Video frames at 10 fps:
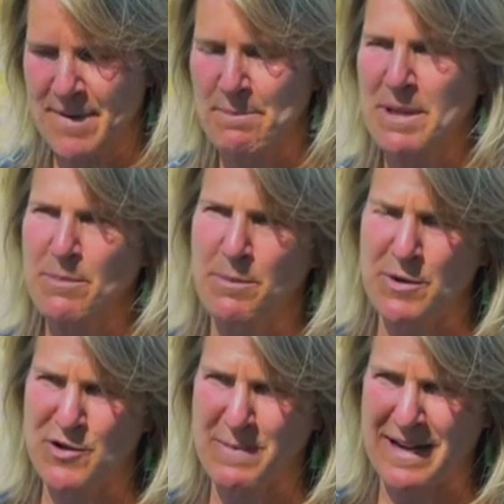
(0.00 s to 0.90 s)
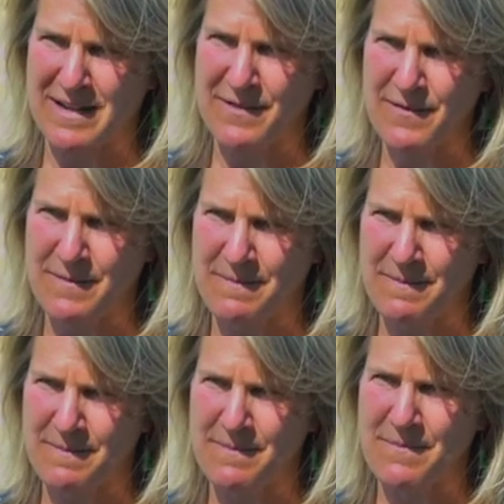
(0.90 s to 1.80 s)
people perspective,
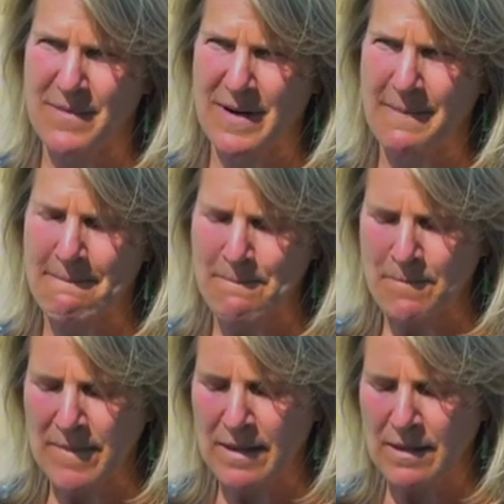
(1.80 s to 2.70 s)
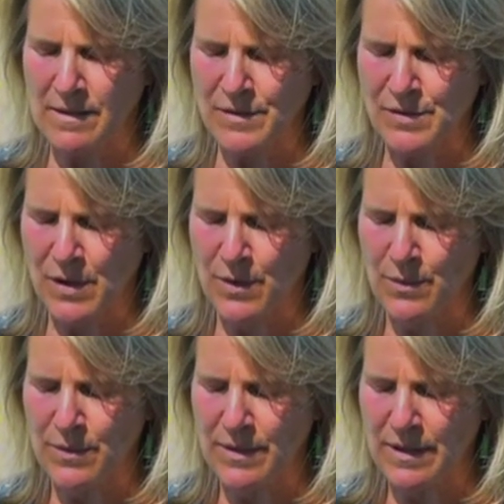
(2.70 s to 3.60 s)
right?
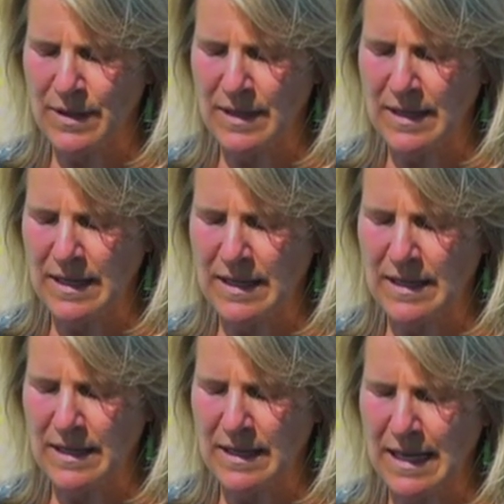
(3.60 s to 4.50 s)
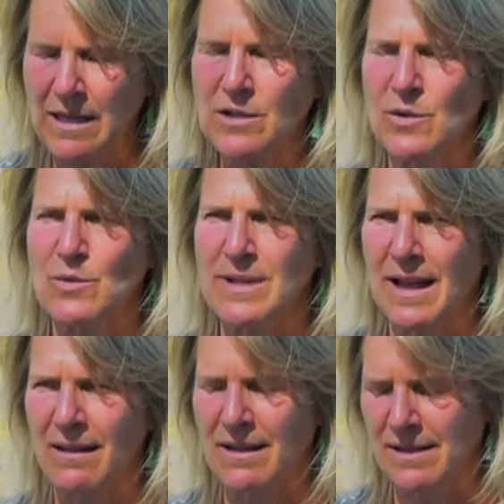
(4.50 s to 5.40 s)
So can you
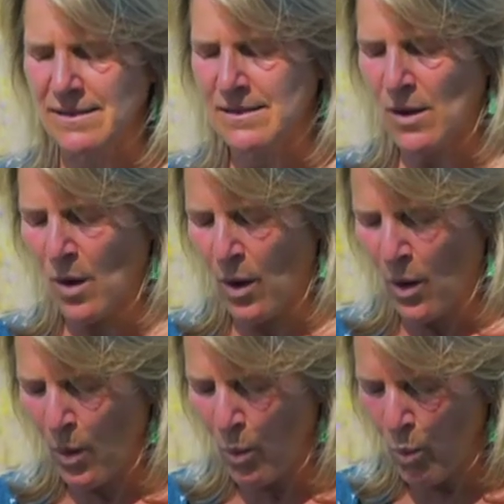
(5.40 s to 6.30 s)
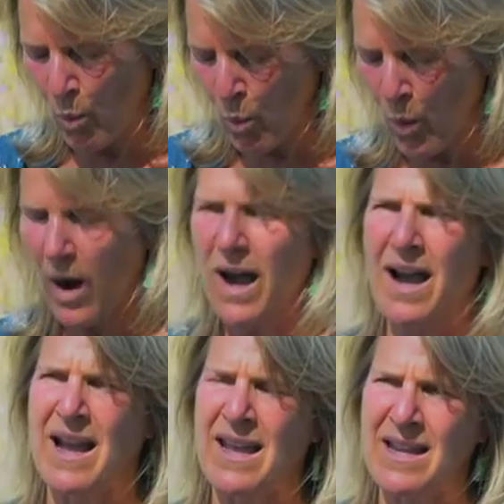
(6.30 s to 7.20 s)
tell us
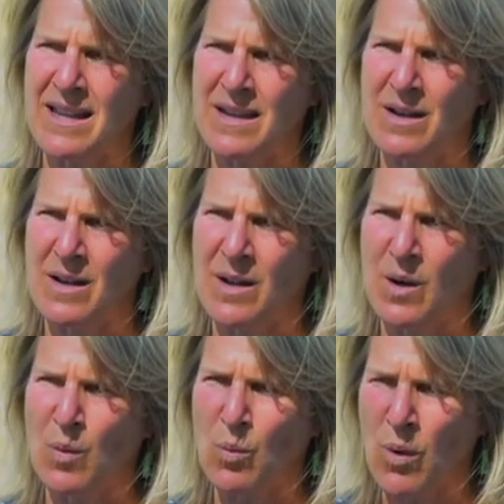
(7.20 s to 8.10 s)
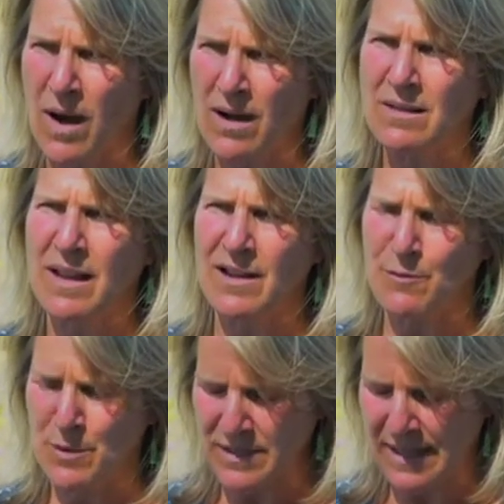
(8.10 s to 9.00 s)
why wildlife
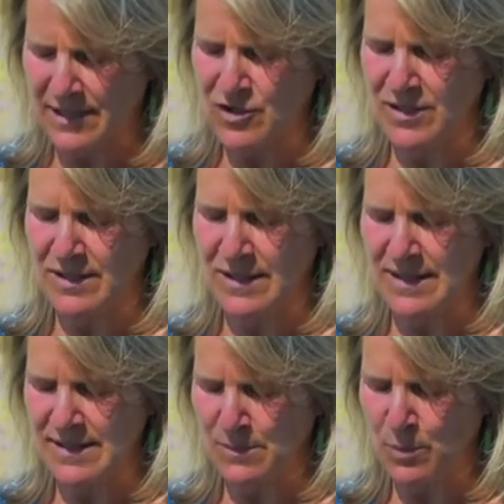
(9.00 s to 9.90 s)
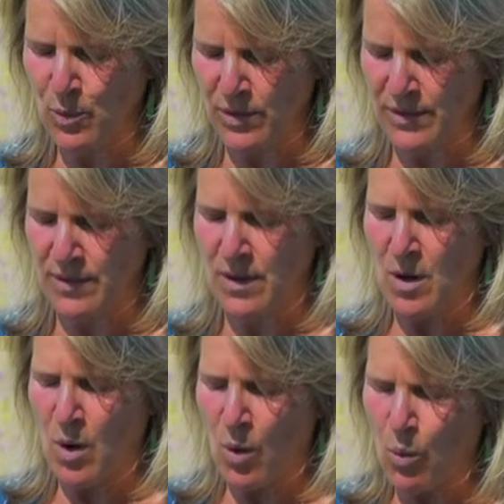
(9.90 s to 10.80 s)
protection is important?
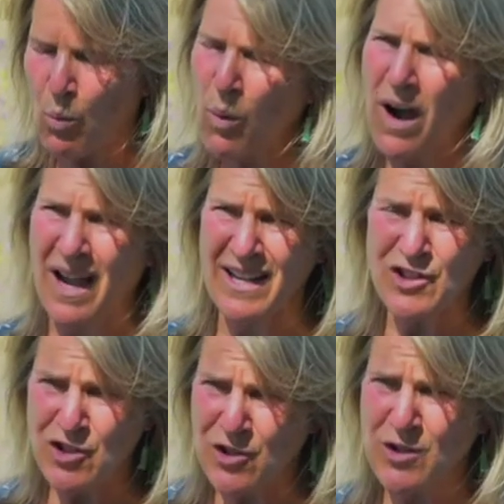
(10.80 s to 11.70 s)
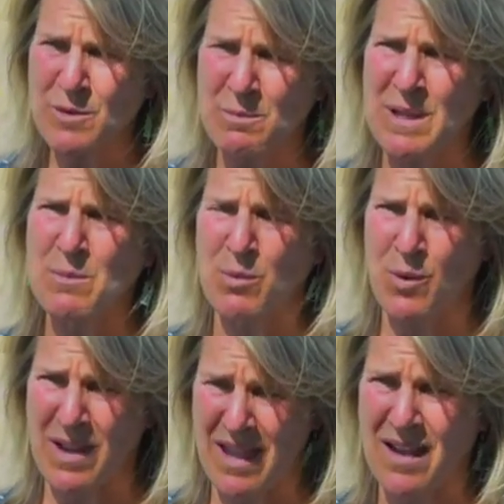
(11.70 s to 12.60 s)
Why should people
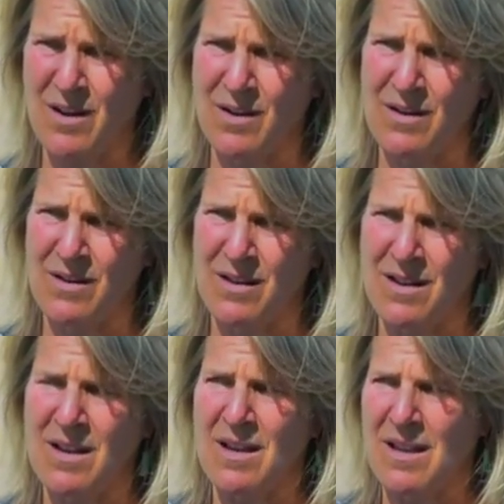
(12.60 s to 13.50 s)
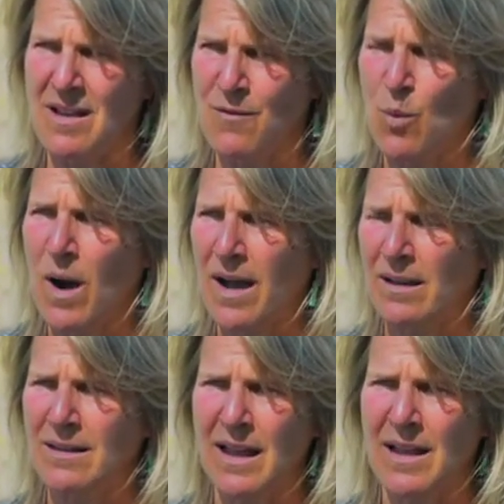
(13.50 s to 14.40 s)
care if
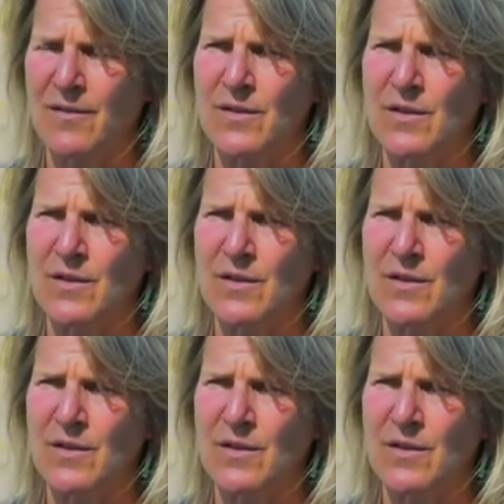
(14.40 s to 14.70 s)
wildlife